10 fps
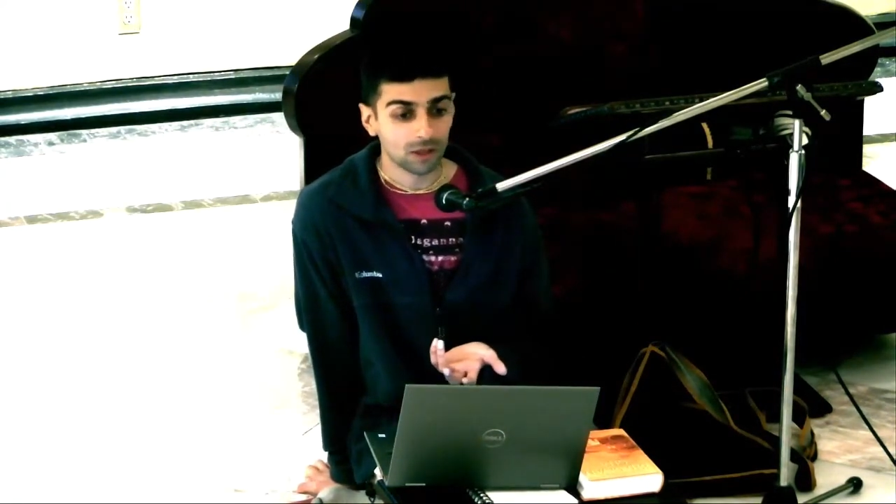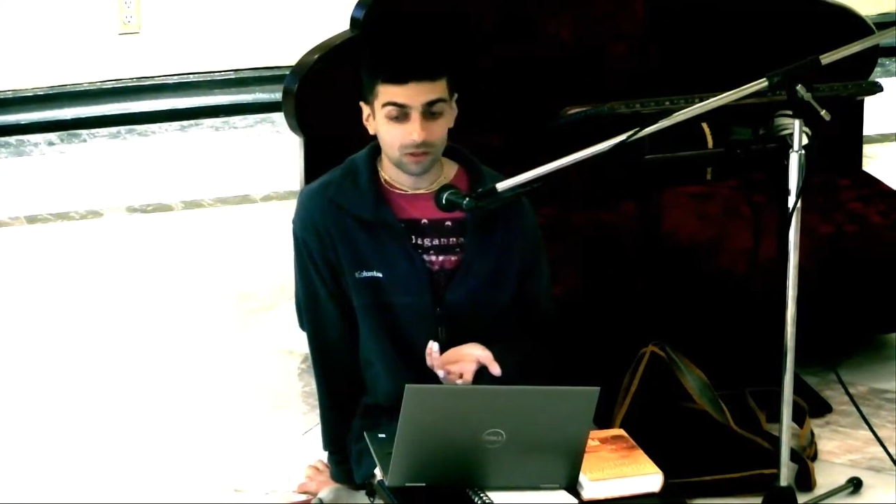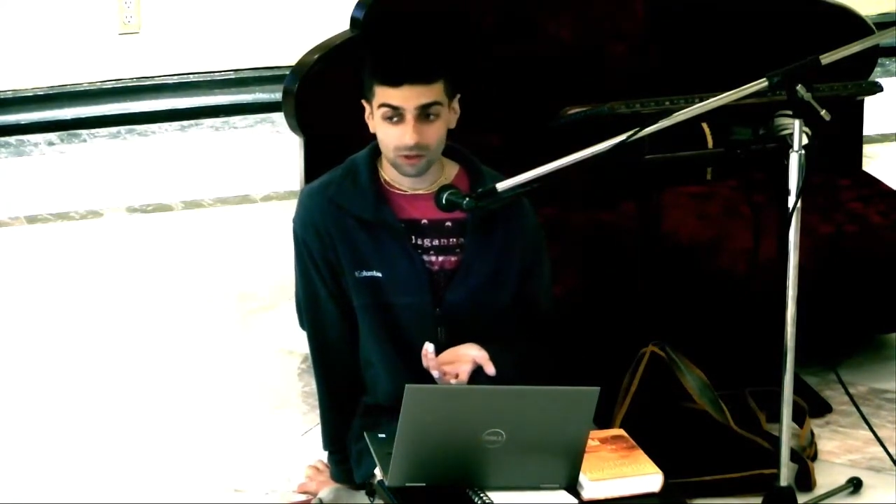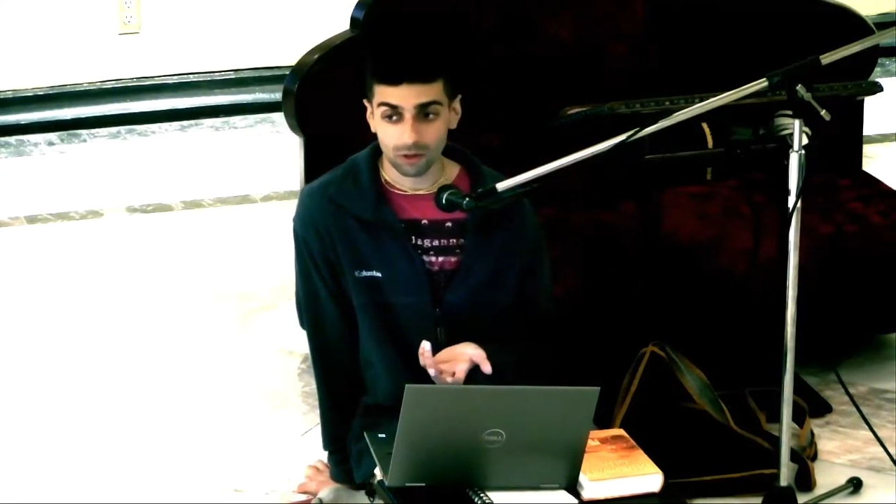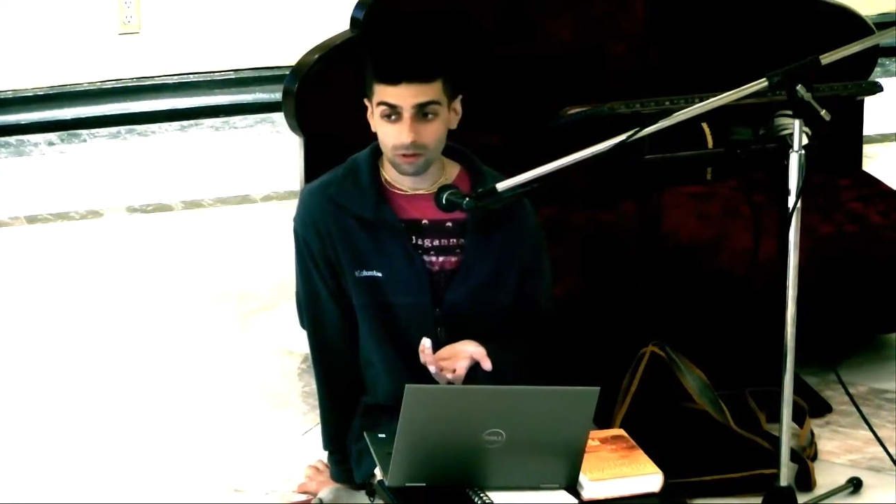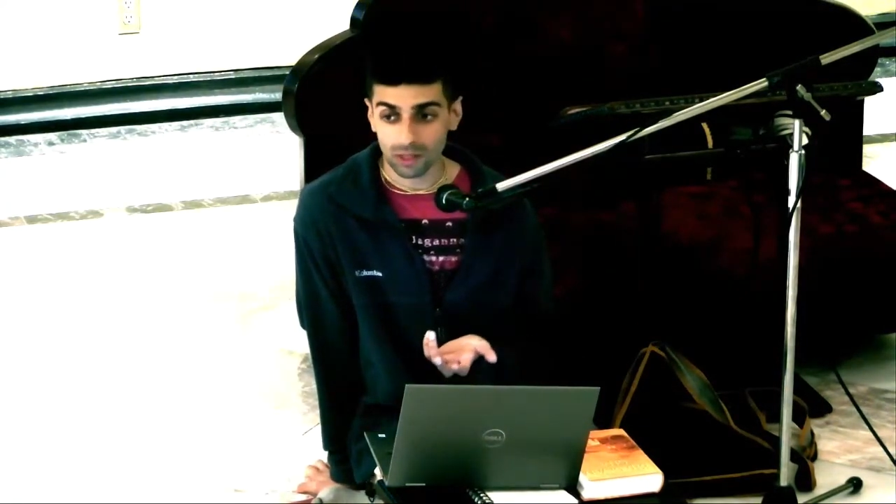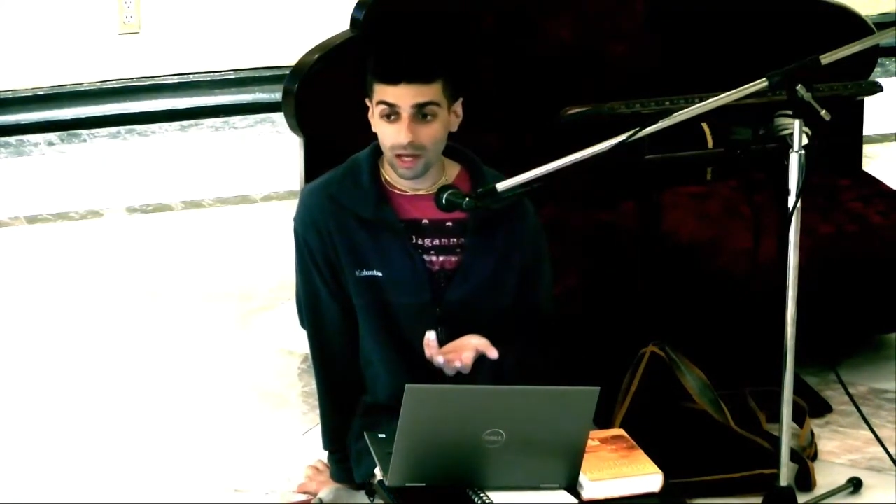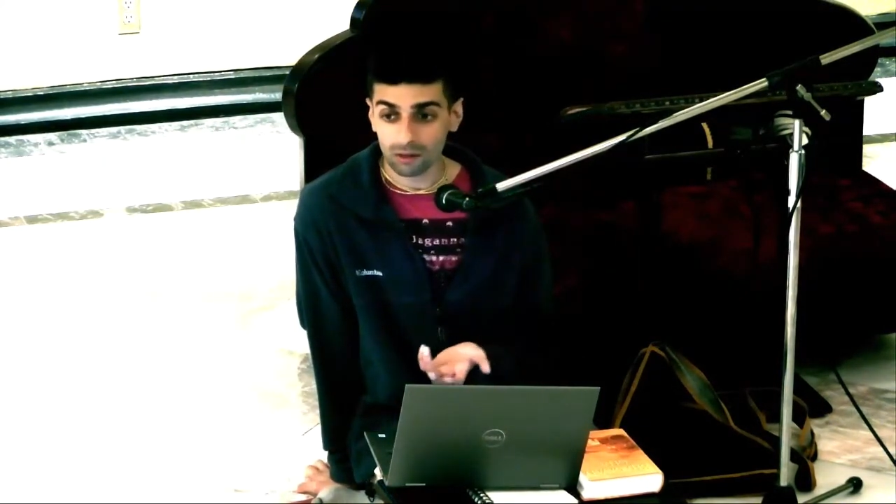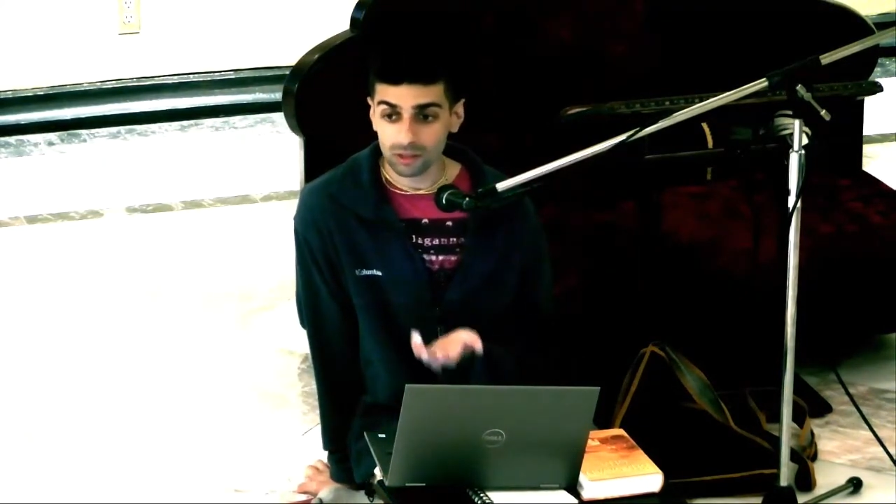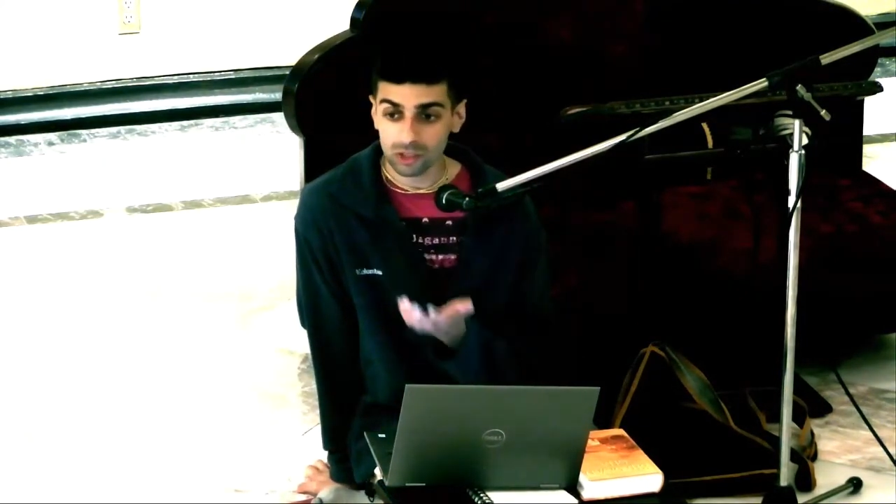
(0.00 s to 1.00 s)
So
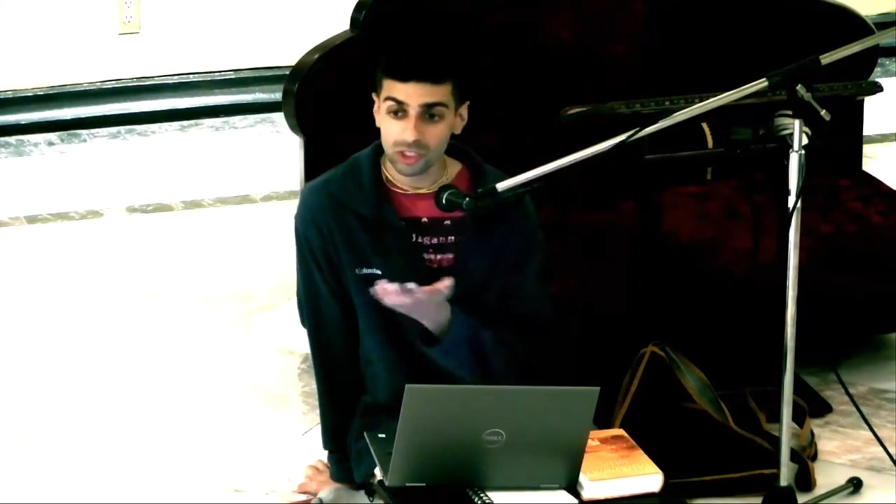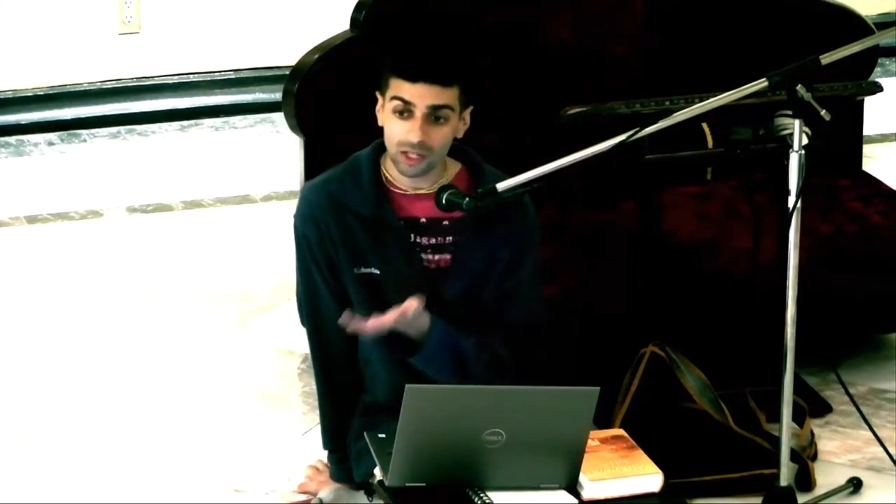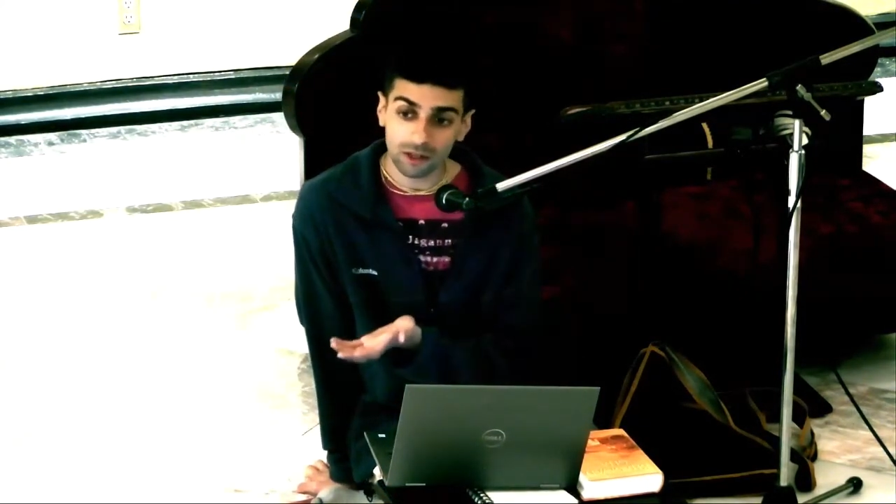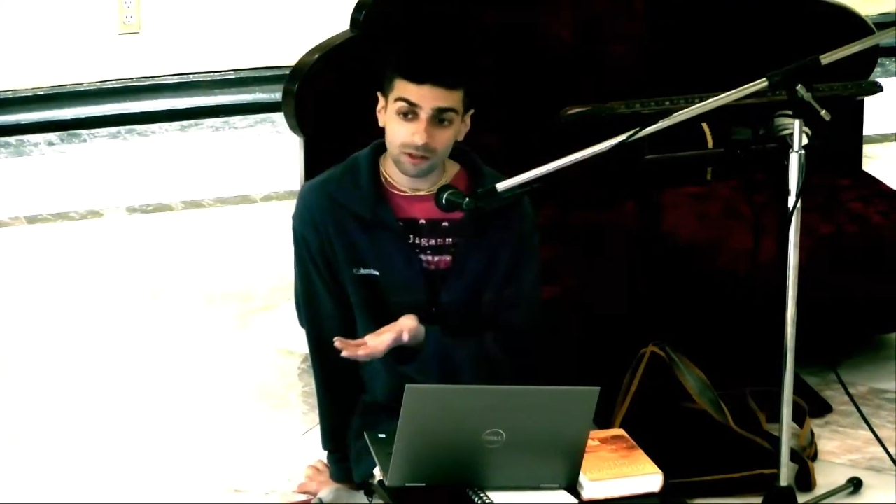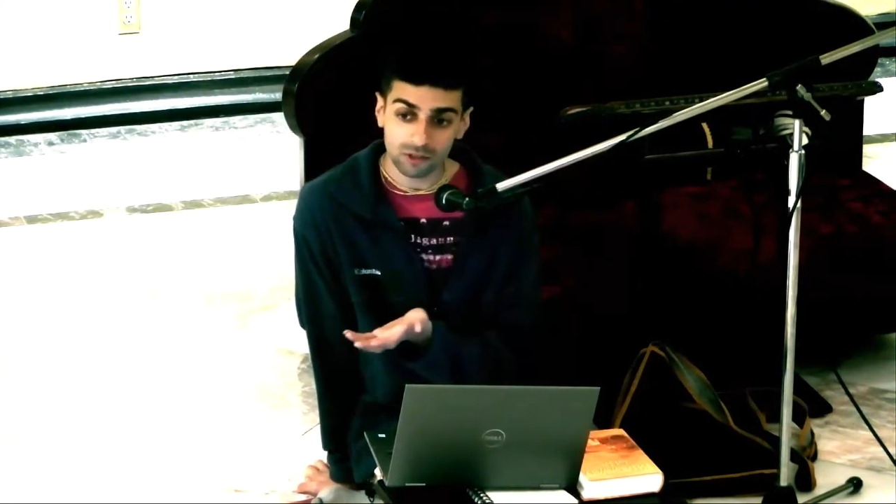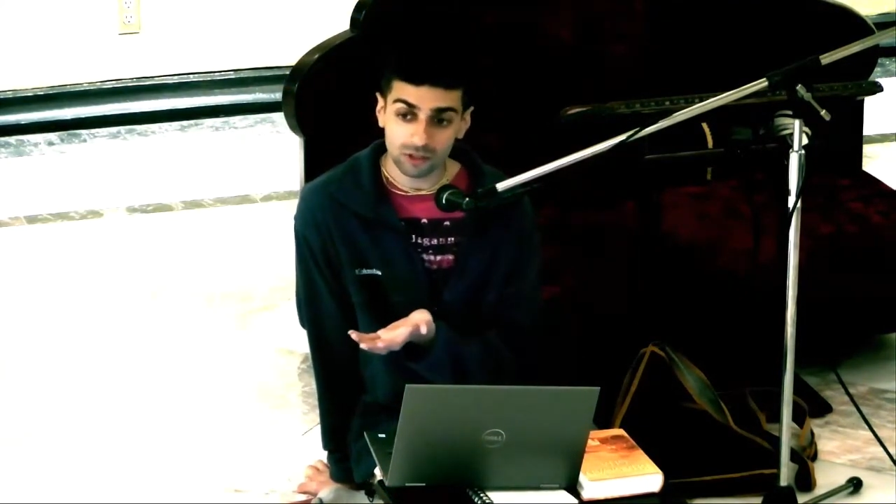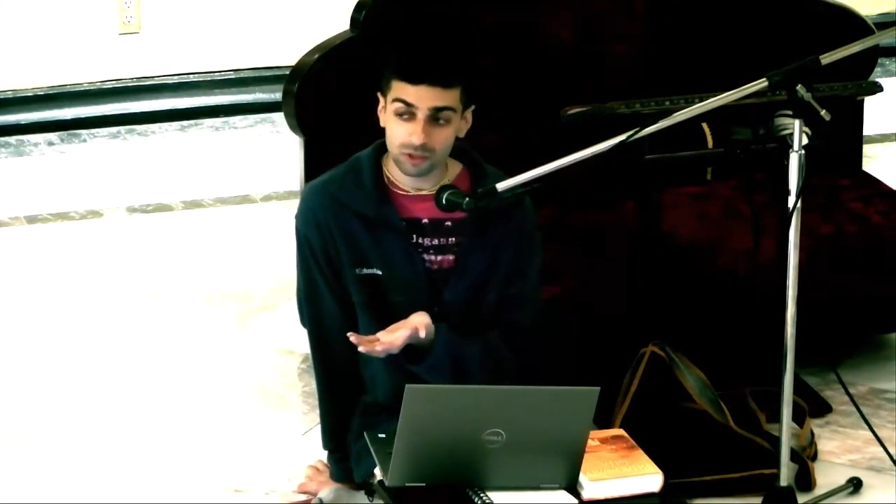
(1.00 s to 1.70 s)
now the chairs are